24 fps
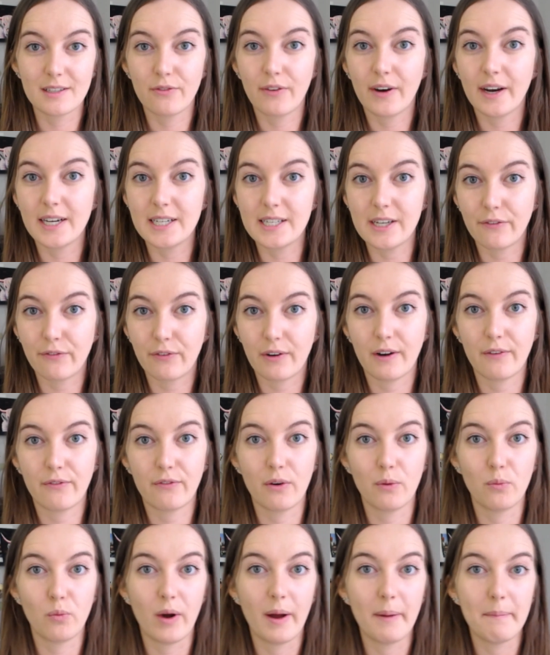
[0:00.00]
very different
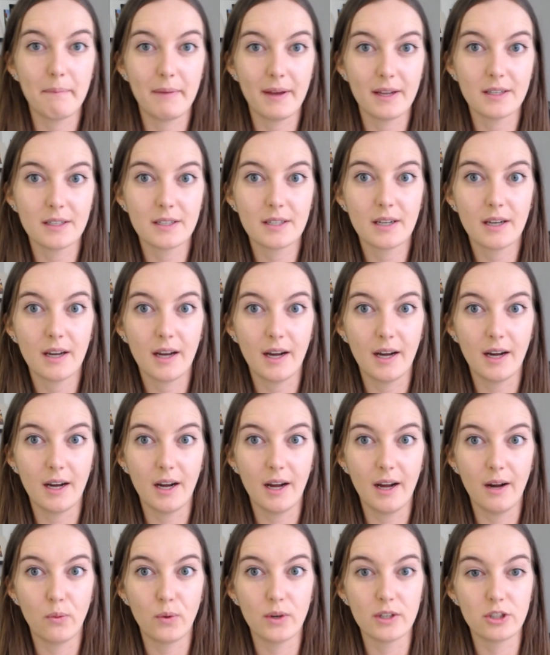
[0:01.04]
from what Mint
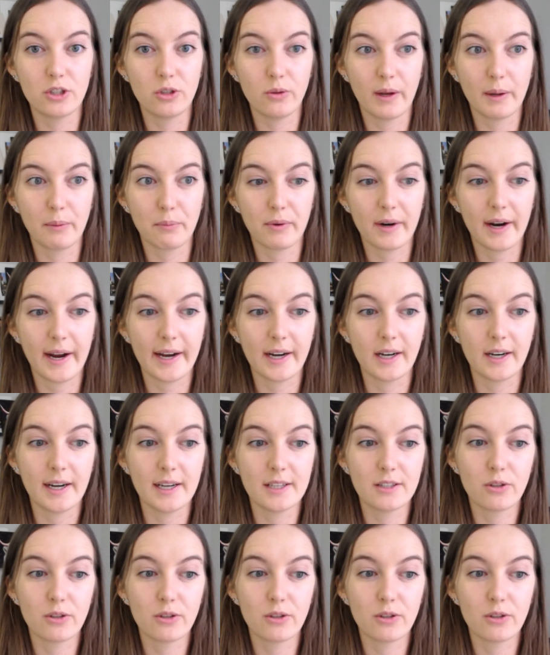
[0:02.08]
uh, was doing prior.